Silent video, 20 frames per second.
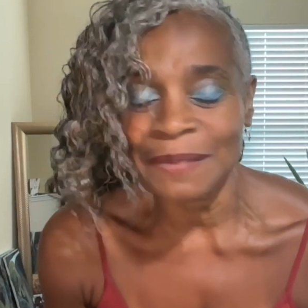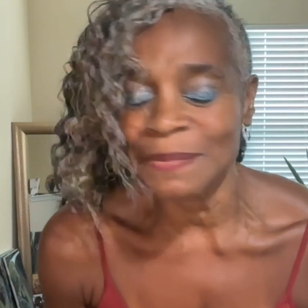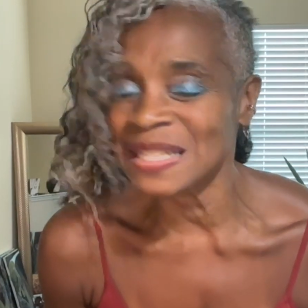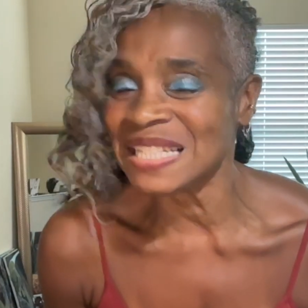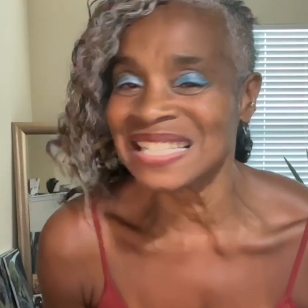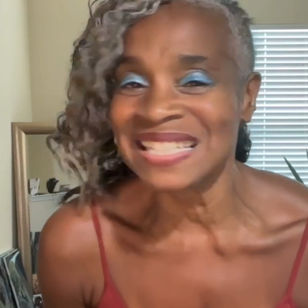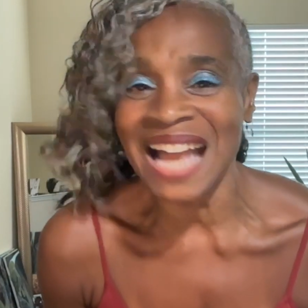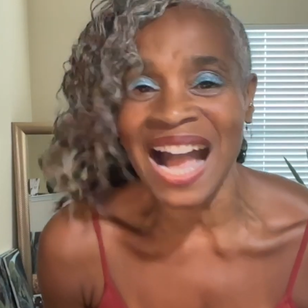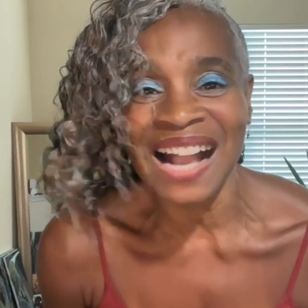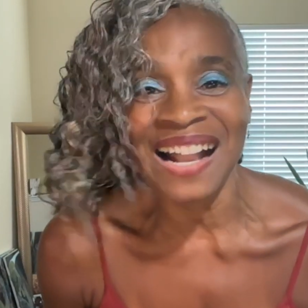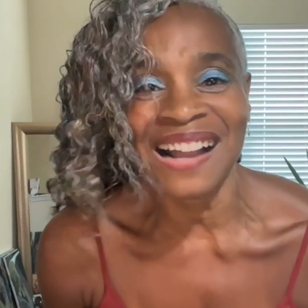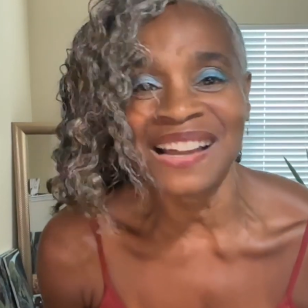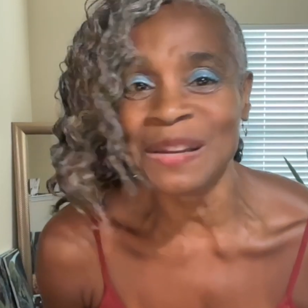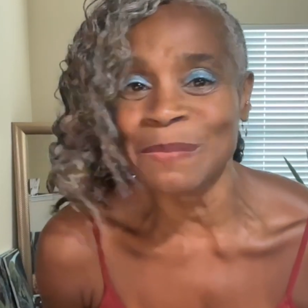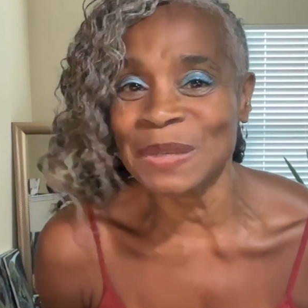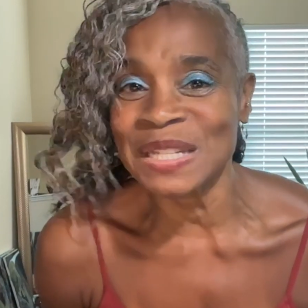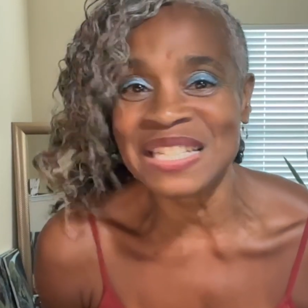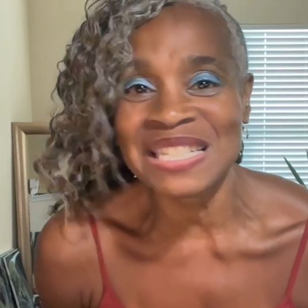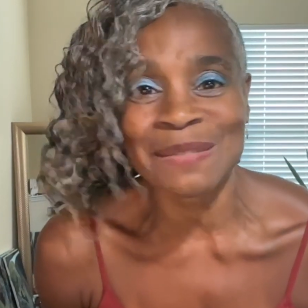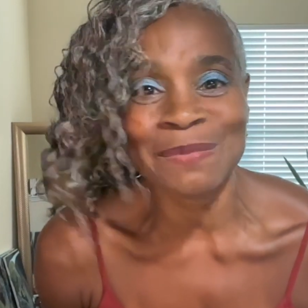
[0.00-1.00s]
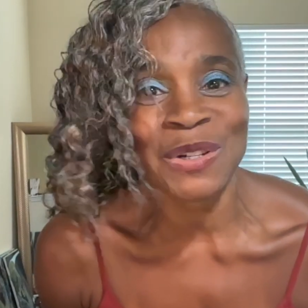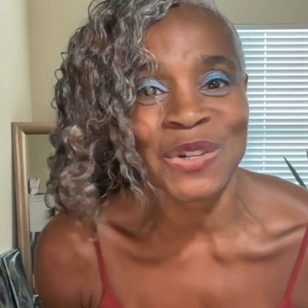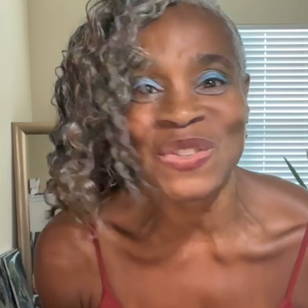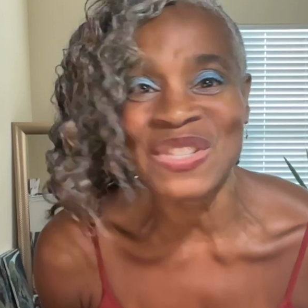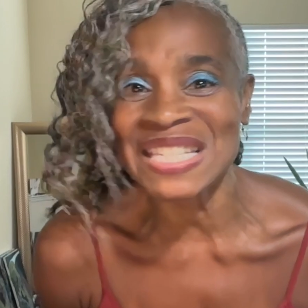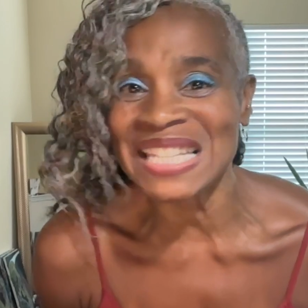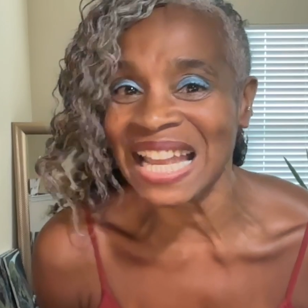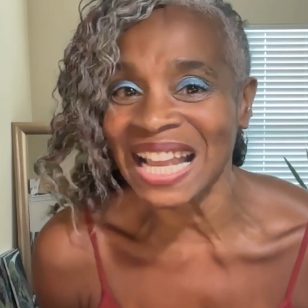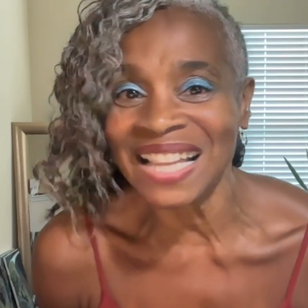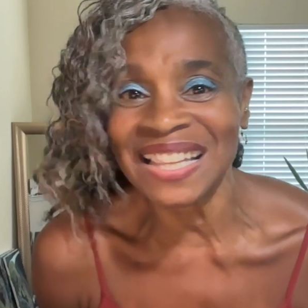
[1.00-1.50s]
It's not gonna be smooth
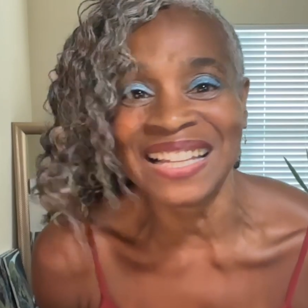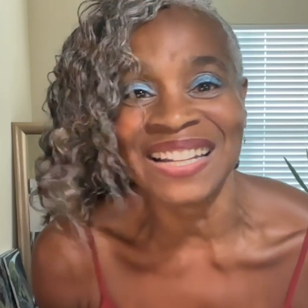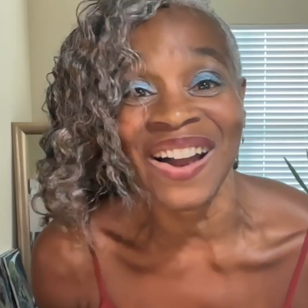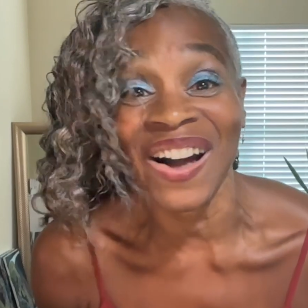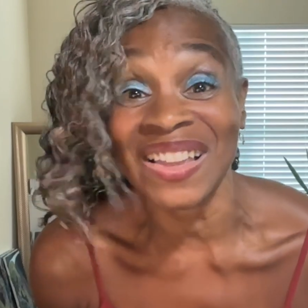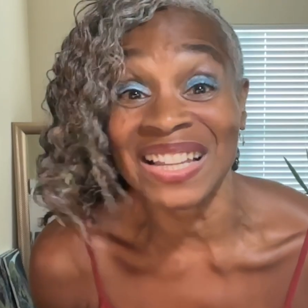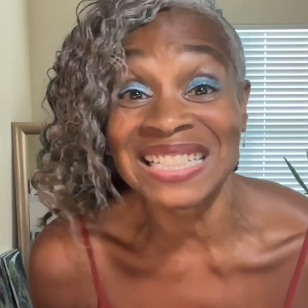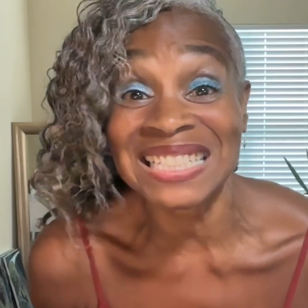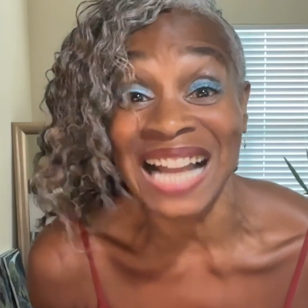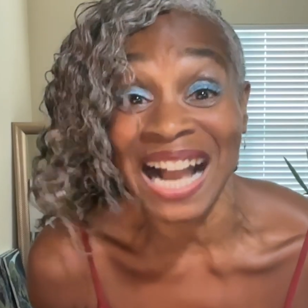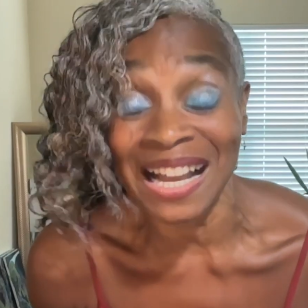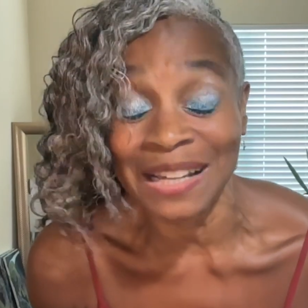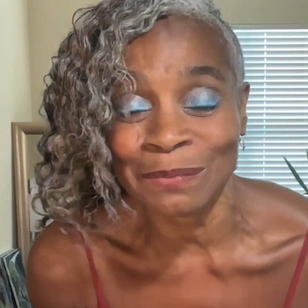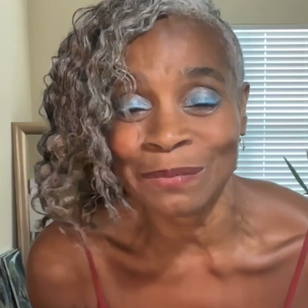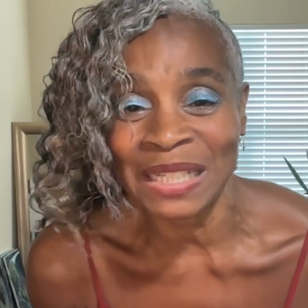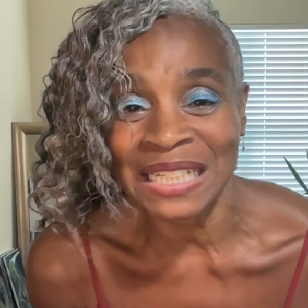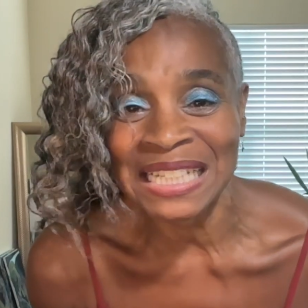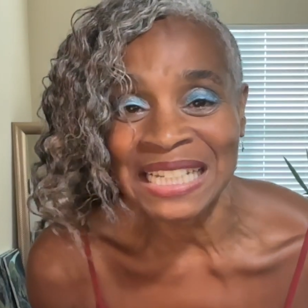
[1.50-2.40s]
sailing all the time.